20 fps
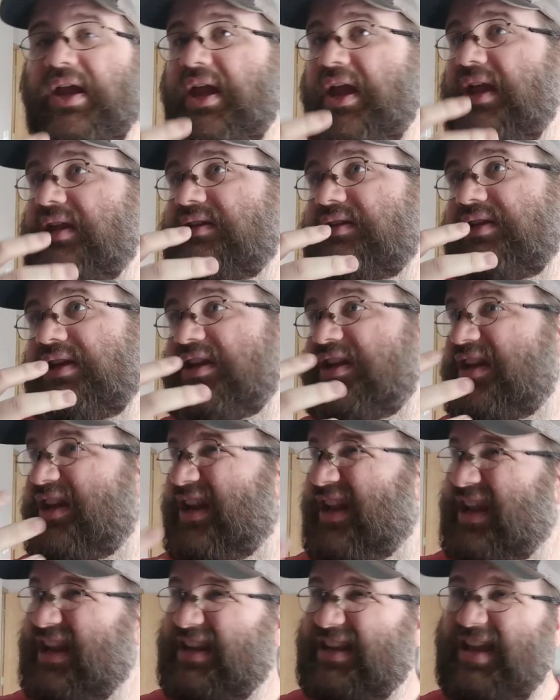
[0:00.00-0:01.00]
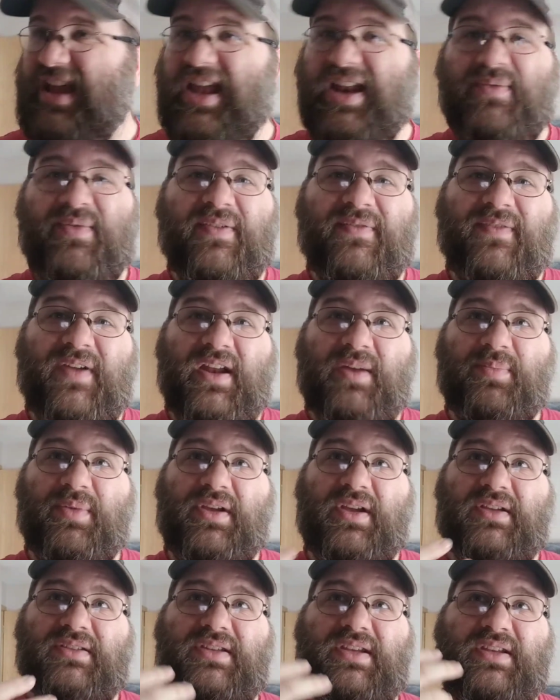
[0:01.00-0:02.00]
It's a neat kind of effect
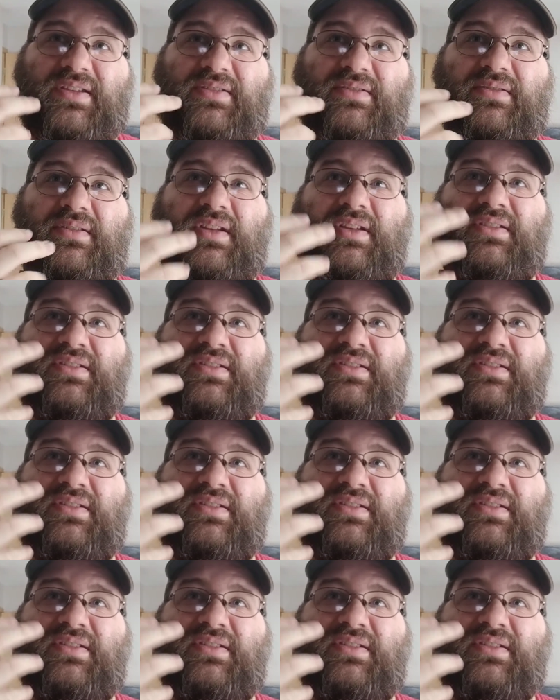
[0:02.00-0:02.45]
because he's